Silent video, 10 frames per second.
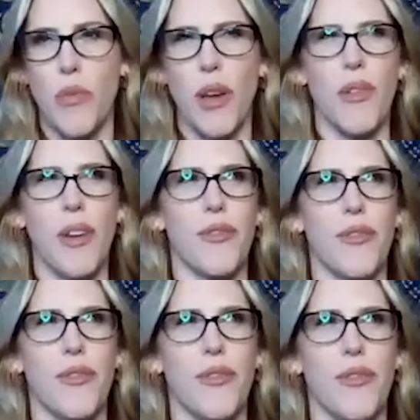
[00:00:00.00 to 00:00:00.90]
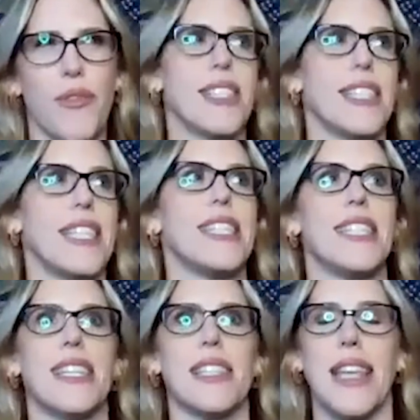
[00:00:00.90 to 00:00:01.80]
I forget the
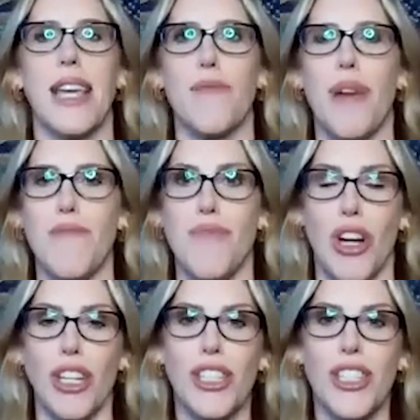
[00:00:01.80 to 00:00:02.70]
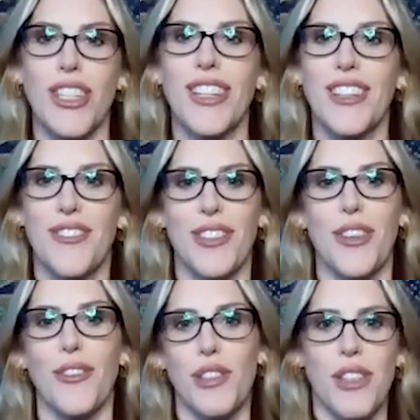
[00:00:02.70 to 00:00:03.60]
statistics, like by March for
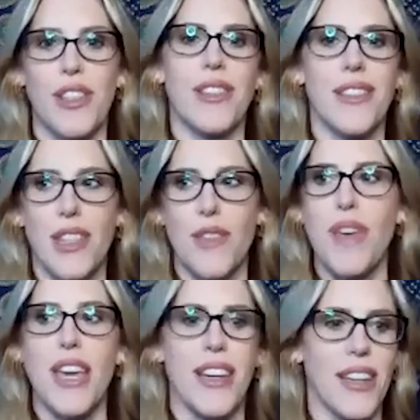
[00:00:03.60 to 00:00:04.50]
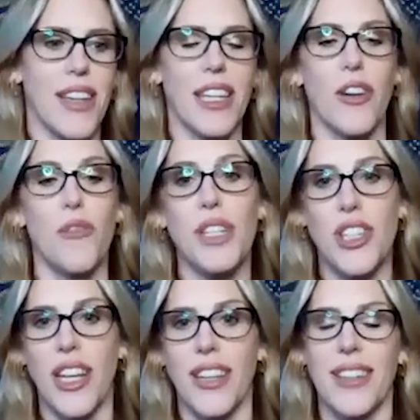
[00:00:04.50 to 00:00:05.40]
those, the big,
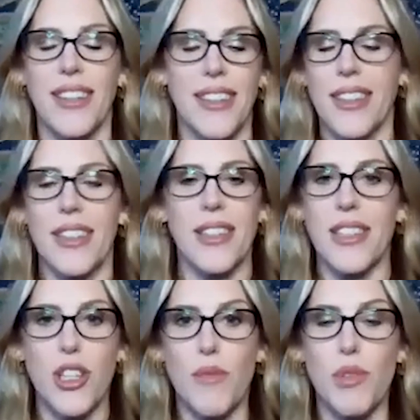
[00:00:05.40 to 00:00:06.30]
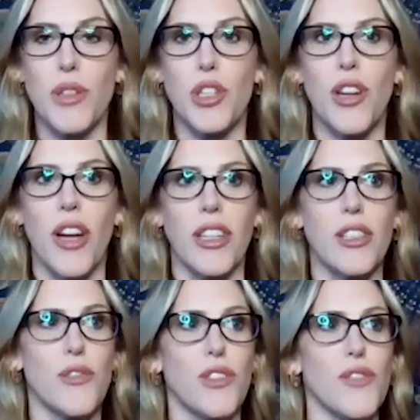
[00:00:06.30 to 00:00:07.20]
the gym's always crowded
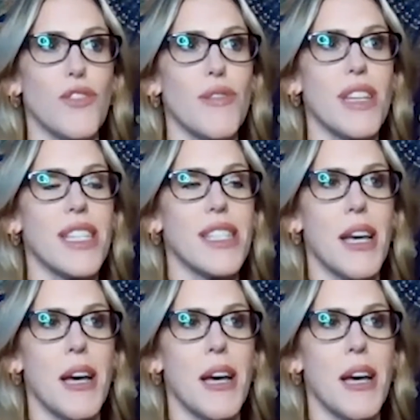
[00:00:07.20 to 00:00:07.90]
those first few weeks.